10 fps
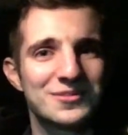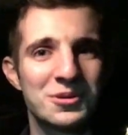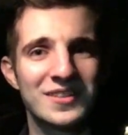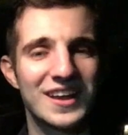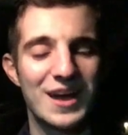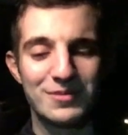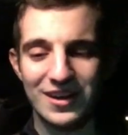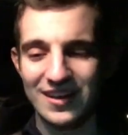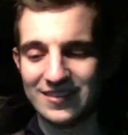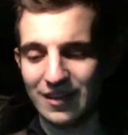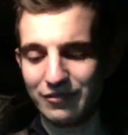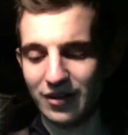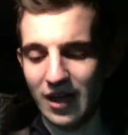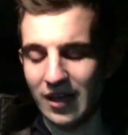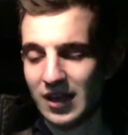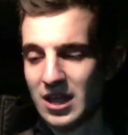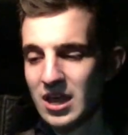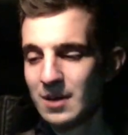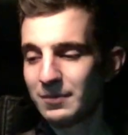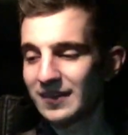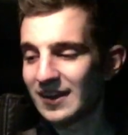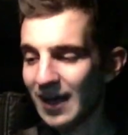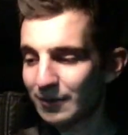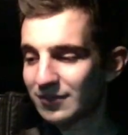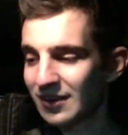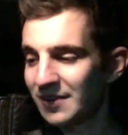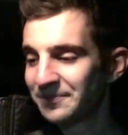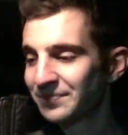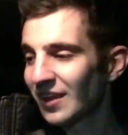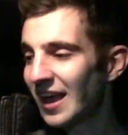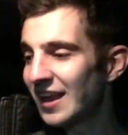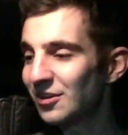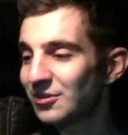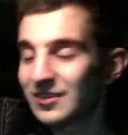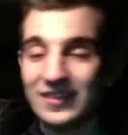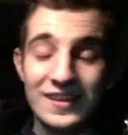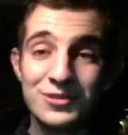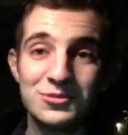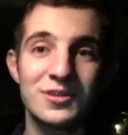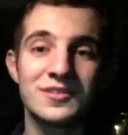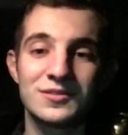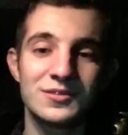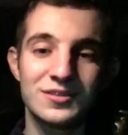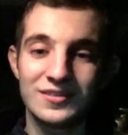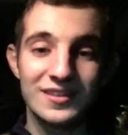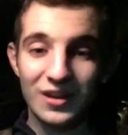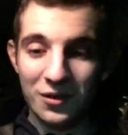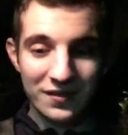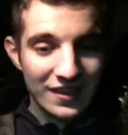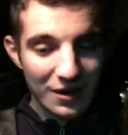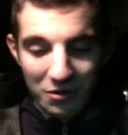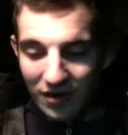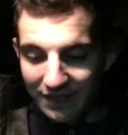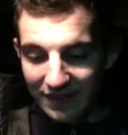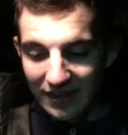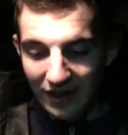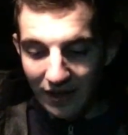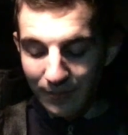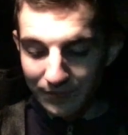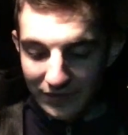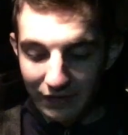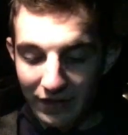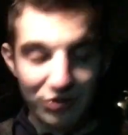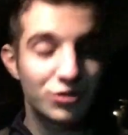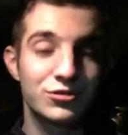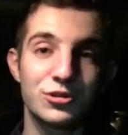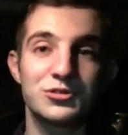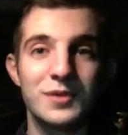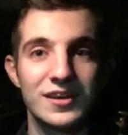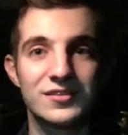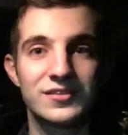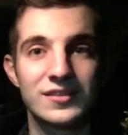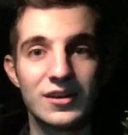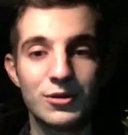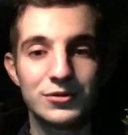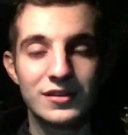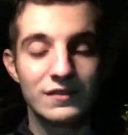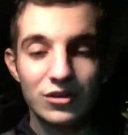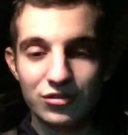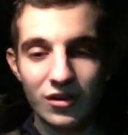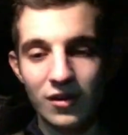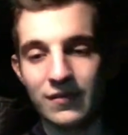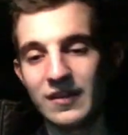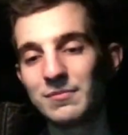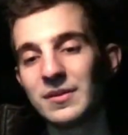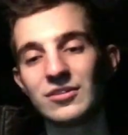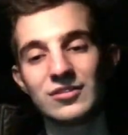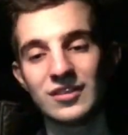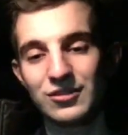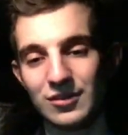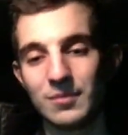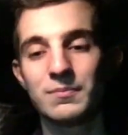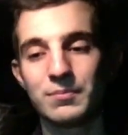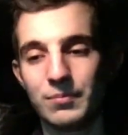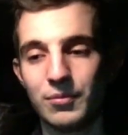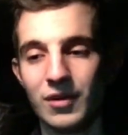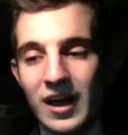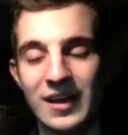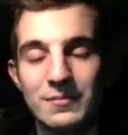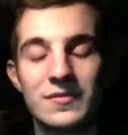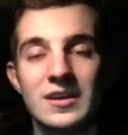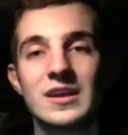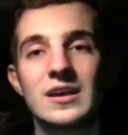one of the Comic-Cons, I forgot. But they announced it, and you're just like, these are, and they were on the Avengers Earth's Mightiest Heroes TV show. They've been just such a prime,